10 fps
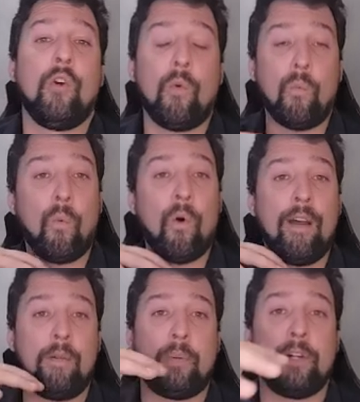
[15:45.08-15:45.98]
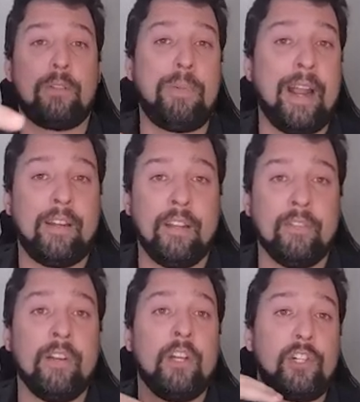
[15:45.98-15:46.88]
what perspective
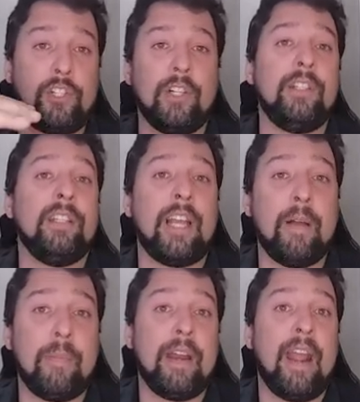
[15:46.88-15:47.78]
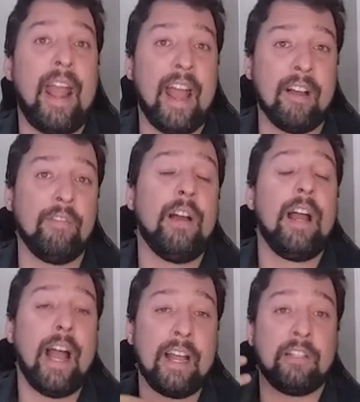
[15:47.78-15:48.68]
should this embed have
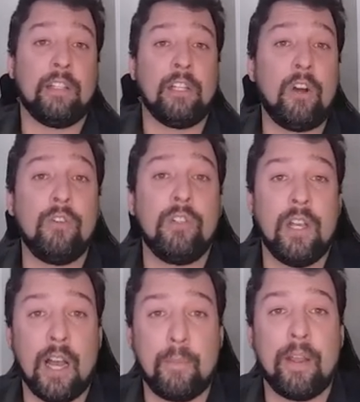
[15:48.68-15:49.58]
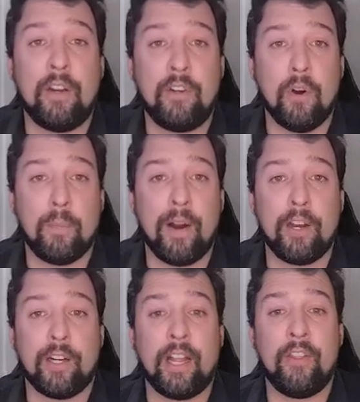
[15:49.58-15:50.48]
as it loads up in your
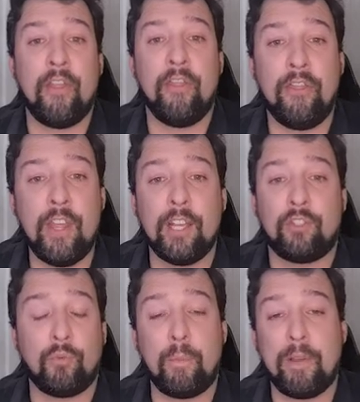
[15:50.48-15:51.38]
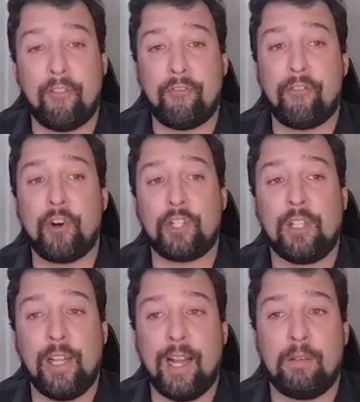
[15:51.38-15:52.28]
project. And then this will be the first
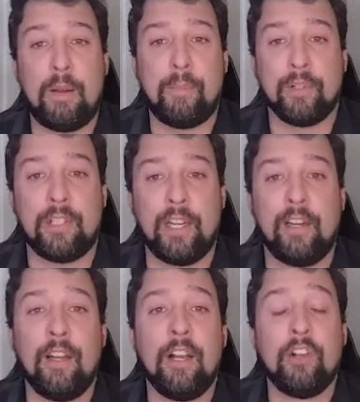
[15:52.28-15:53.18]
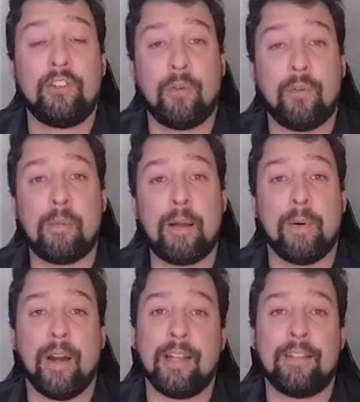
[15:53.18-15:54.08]
glance people see. So
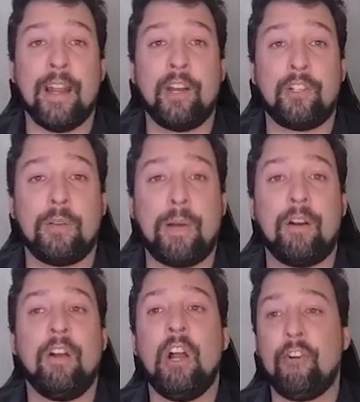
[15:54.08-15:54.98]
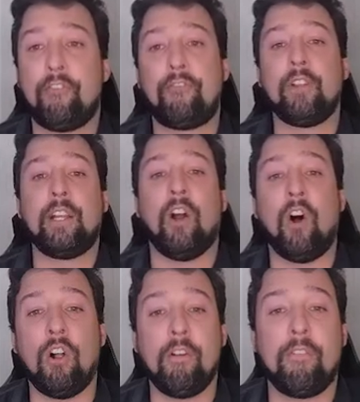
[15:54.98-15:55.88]
remember, it's not just about filling
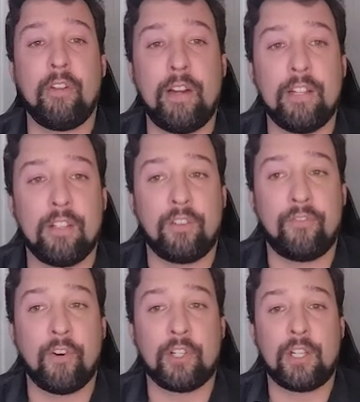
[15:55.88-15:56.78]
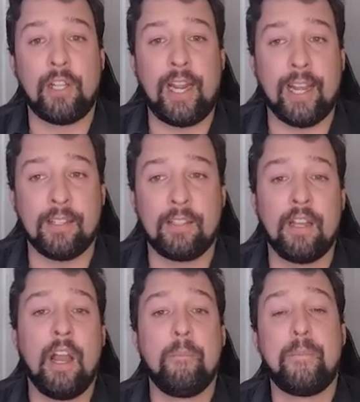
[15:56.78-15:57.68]
all of their needs in this first glance,
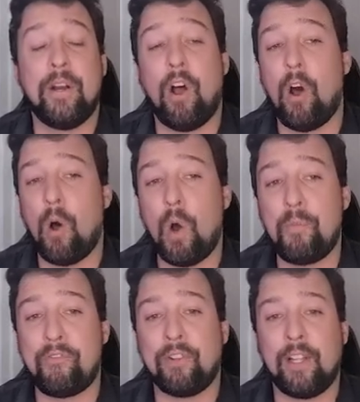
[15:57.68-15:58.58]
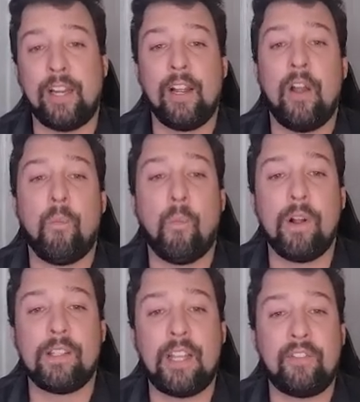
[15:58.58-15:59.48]
but hopefully,
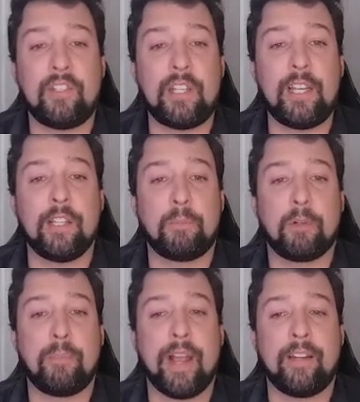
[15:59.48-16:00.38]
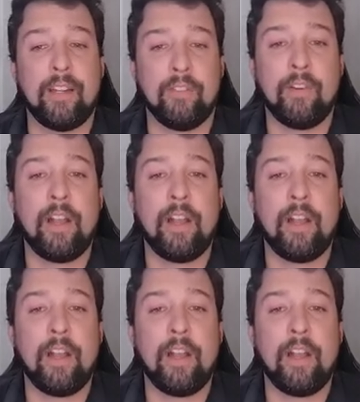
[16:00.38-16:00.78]
once they've seen this perspective,